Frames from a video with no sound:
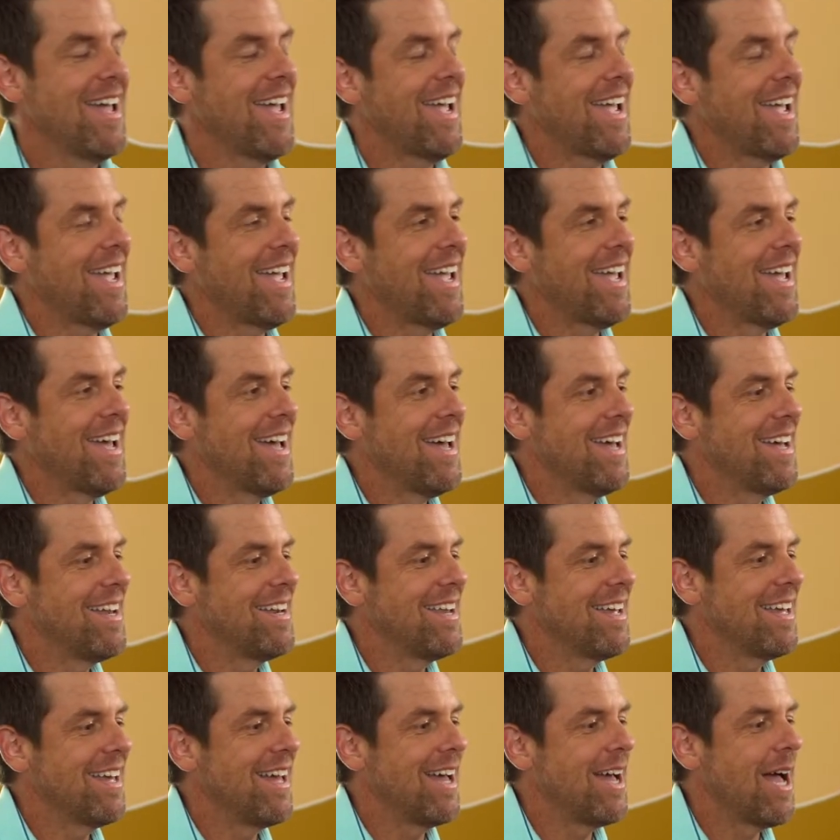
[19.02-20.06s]

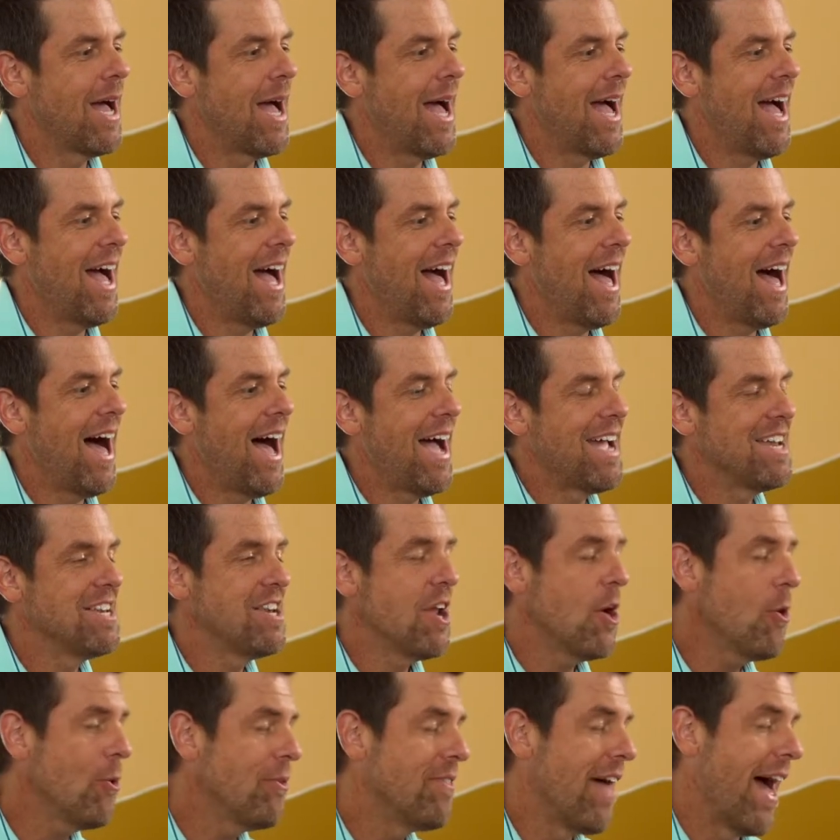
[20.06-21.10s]
And I
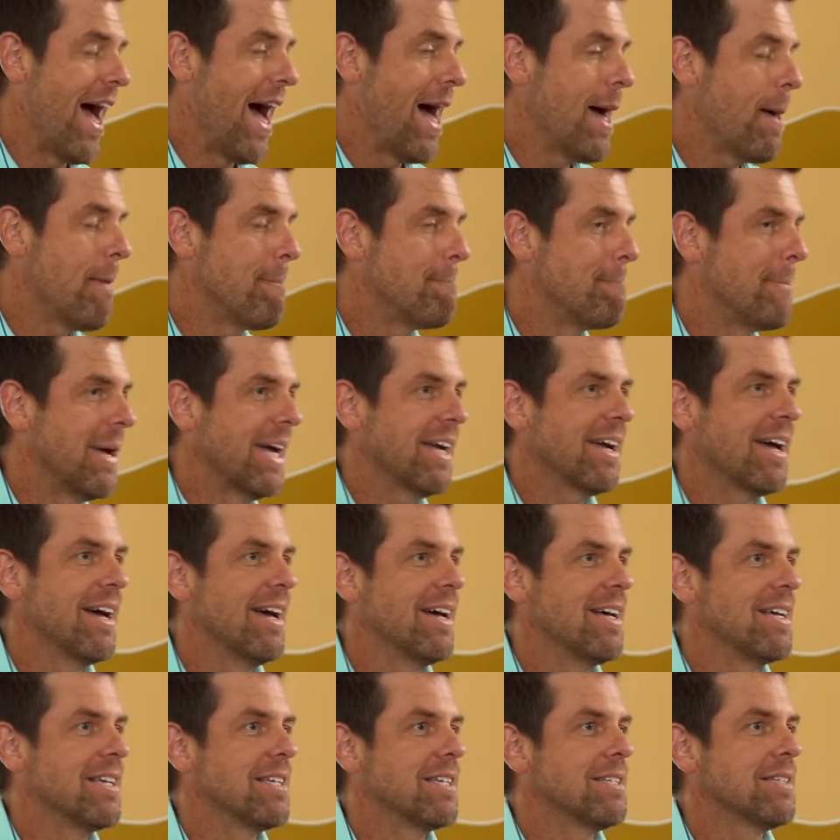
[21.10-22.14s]
know that
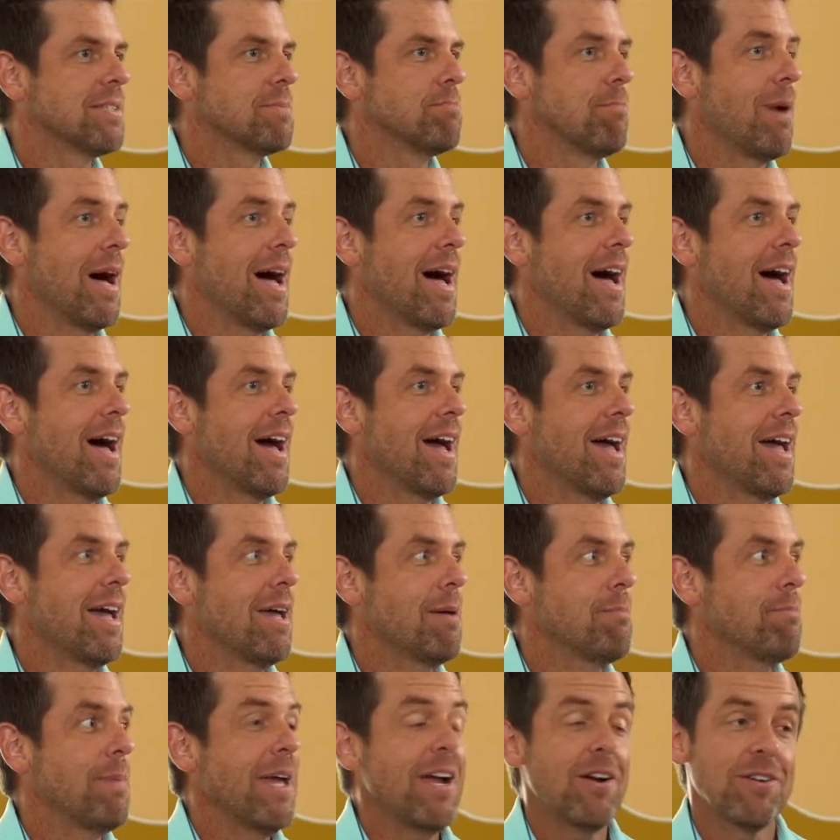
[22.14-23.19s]
because
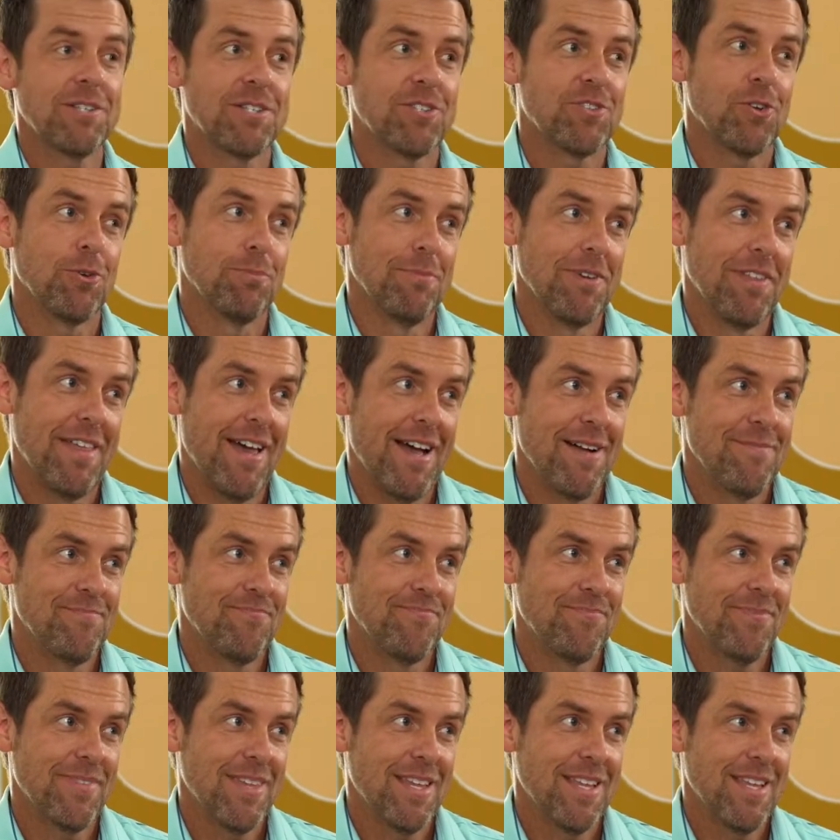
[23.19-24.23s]
my parents told me that.
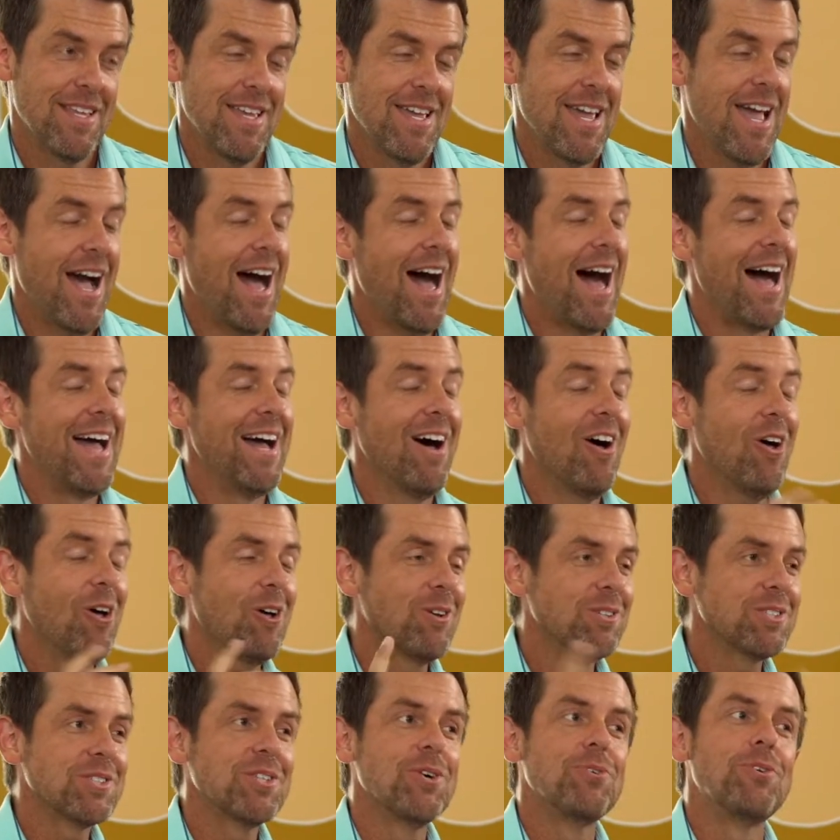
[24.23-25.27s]
I
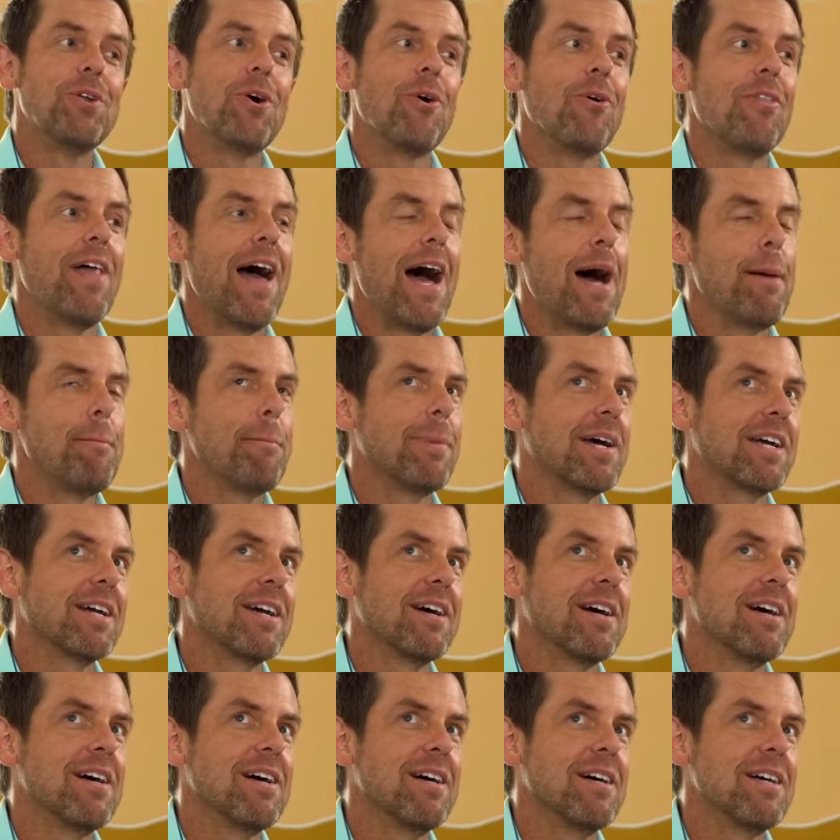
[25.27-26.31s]
also know that
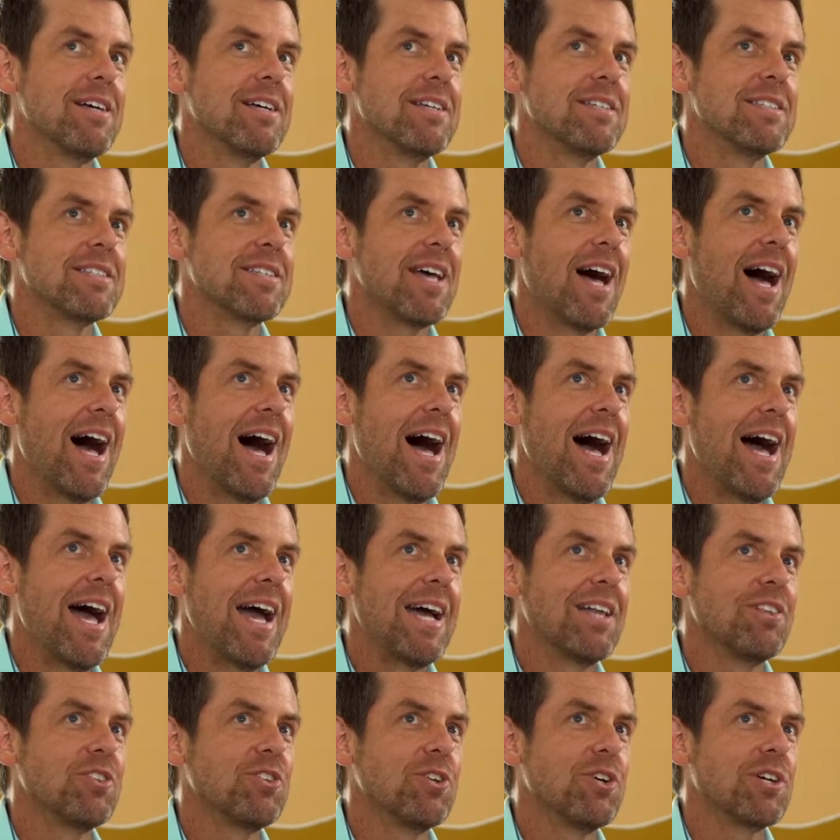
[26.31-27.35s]
because
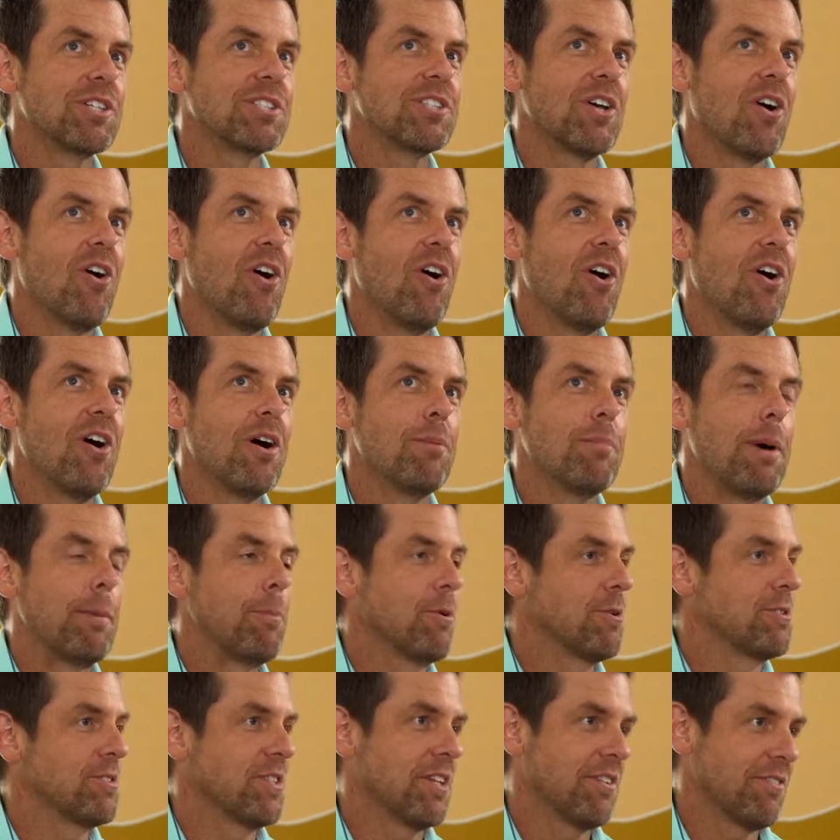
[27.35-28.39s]
I looked on my
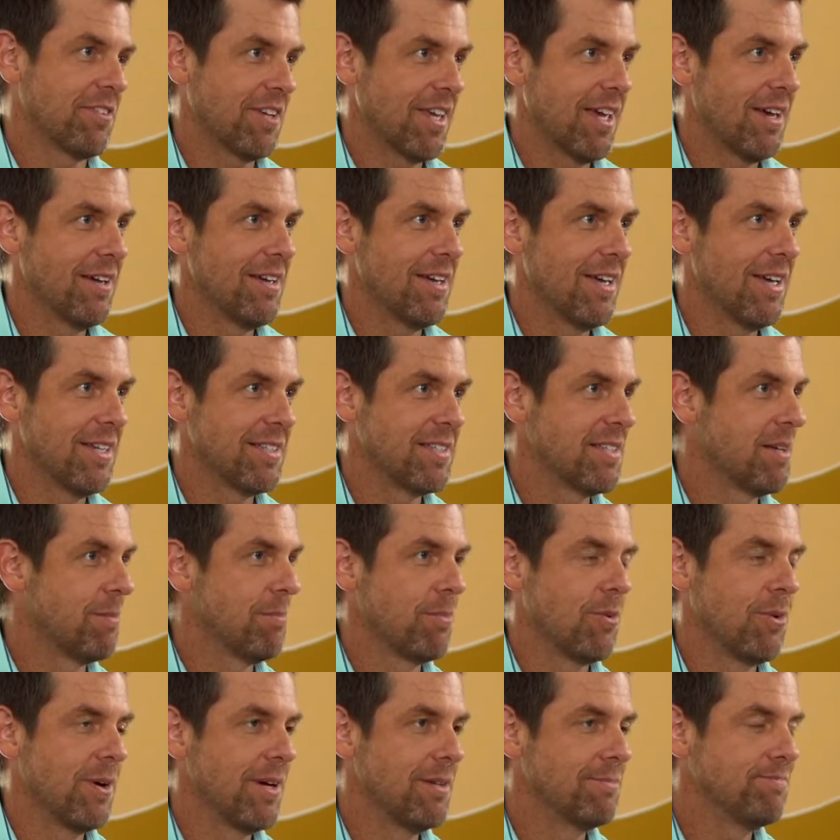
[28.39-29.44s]
birth certificate at
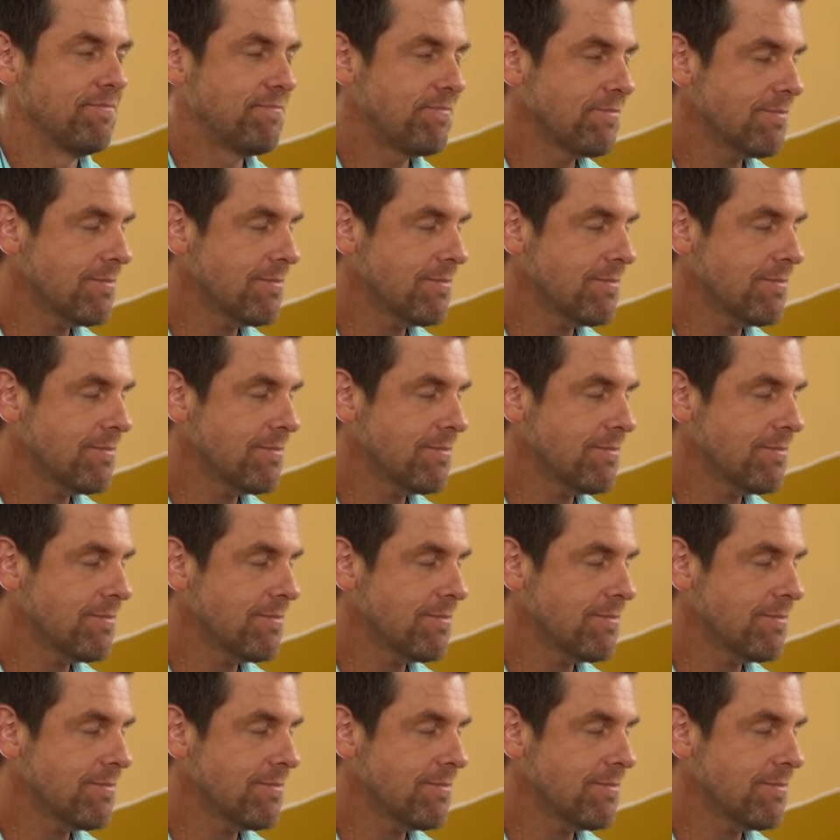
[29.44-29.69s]
some point.